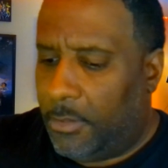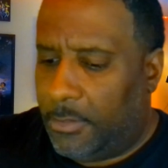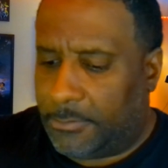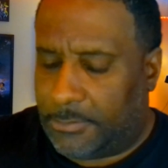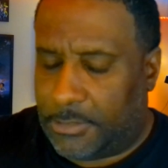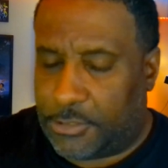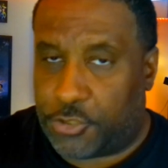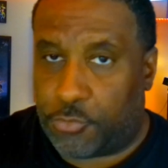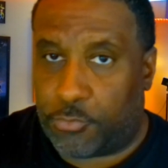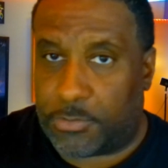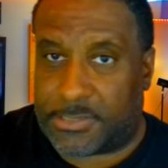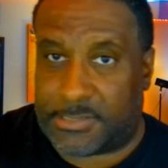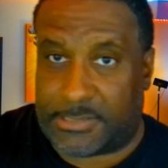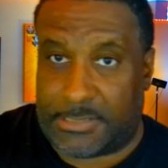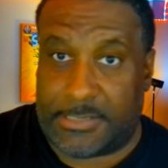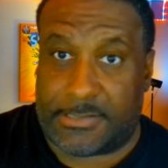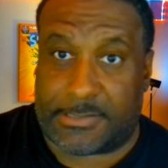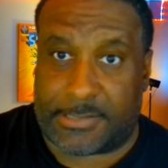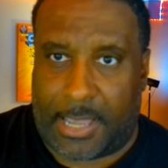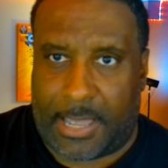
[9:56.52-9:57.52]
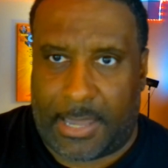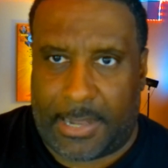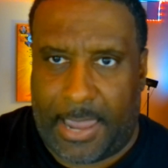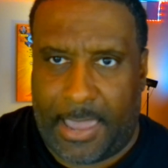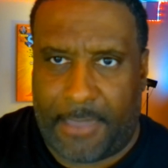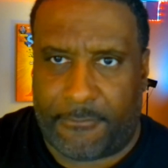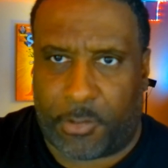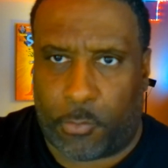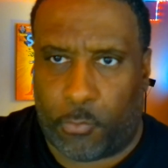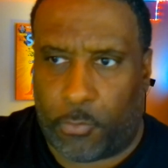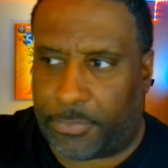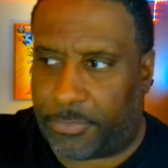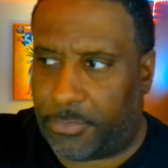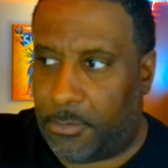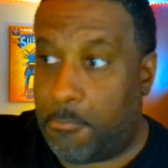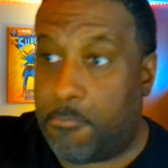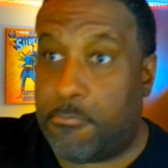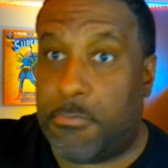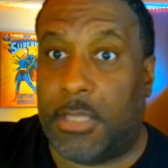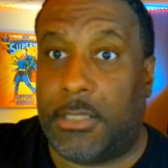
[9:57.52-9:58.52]
that you would see Zod having with
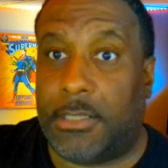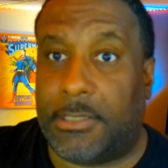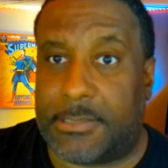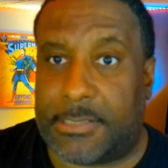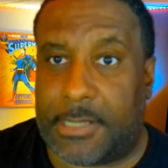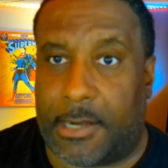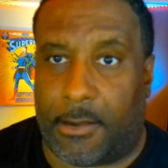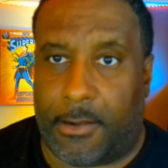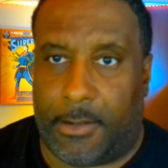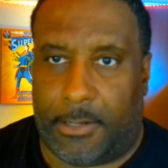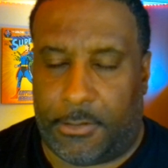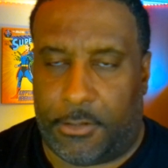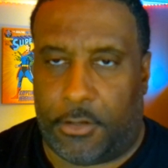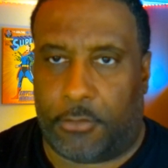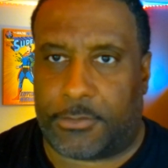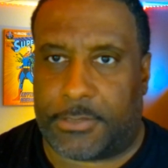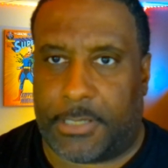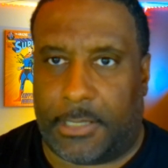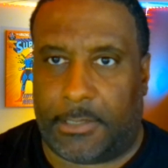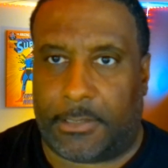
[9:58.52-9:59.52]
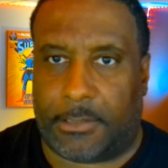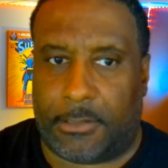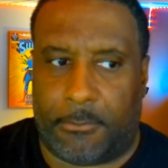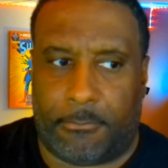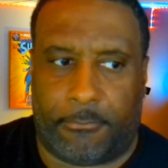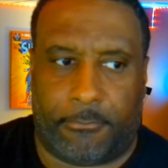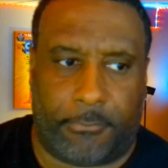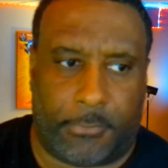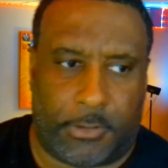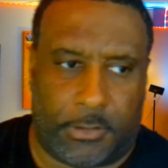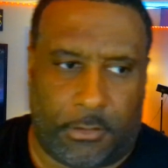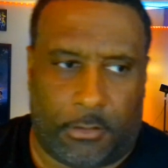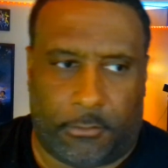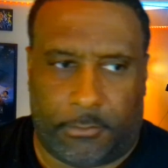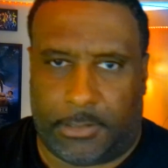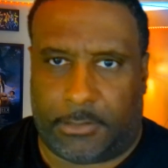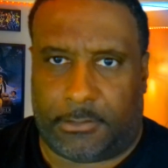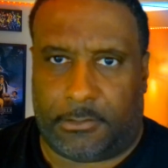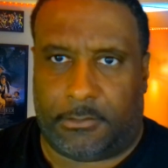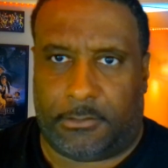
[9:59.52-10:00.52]
the military, you know, telling them, you know,
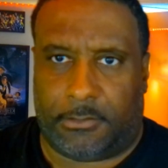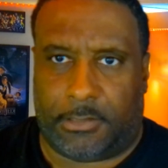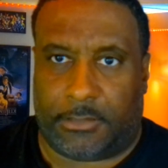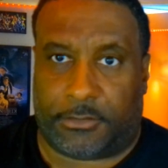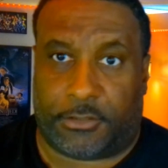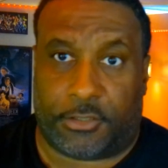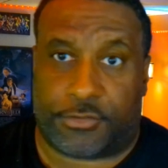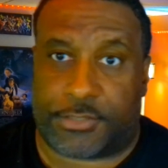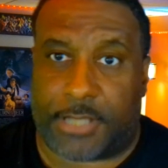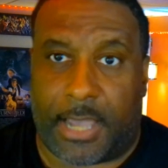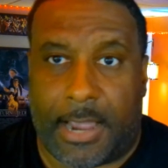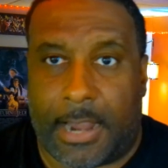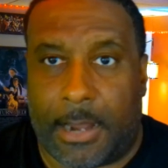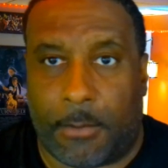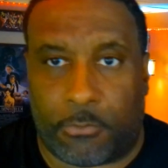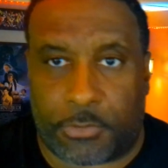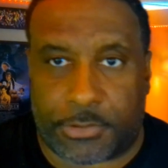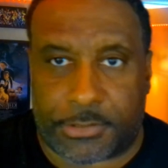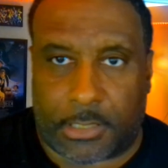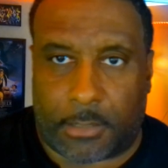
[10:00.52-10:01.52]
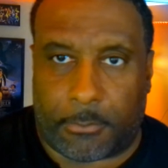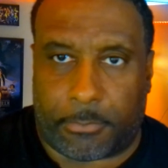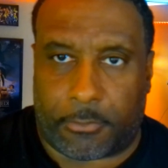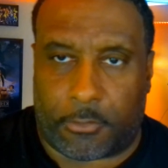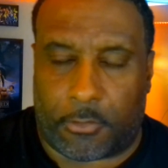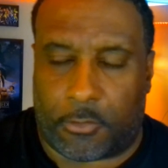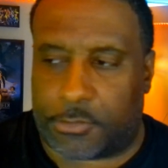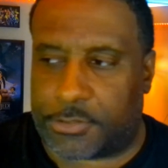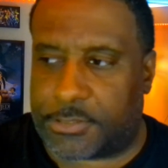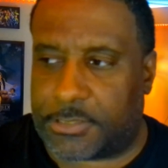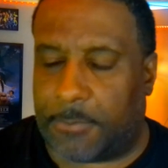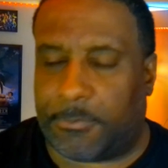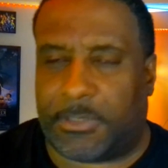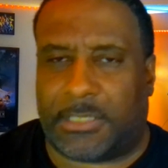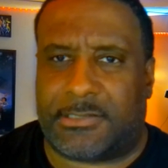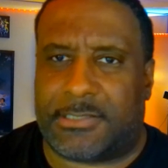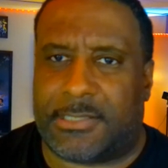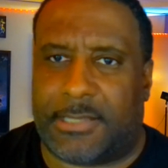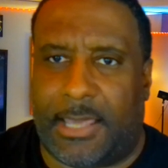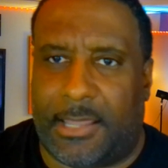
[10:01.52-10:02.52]
that their time was up or
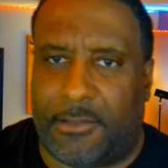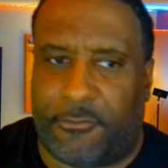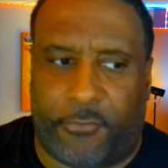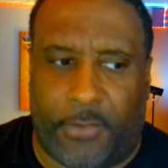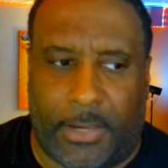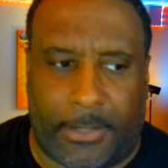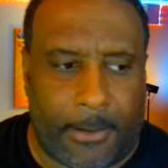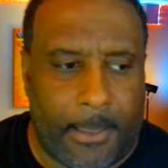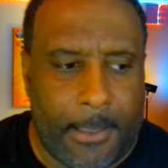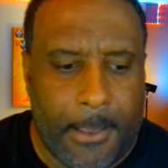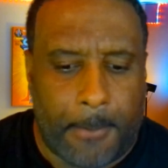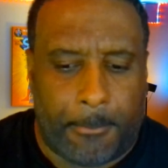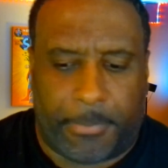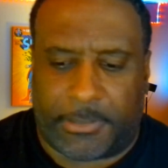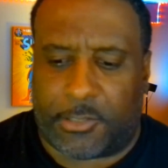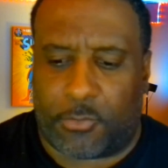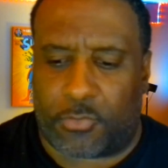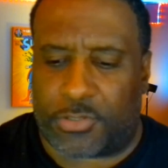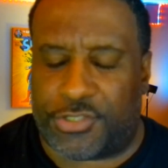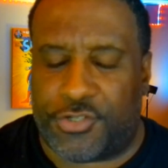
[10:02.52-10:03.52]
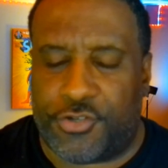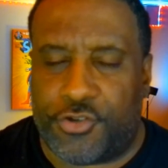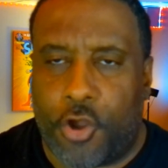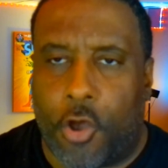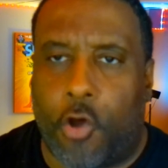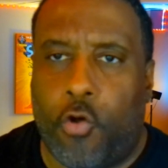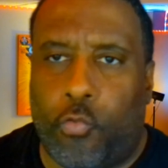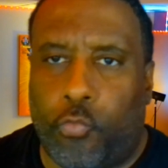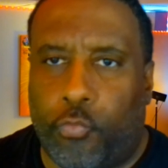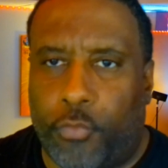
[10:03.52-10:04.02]
something to that effect. But there was no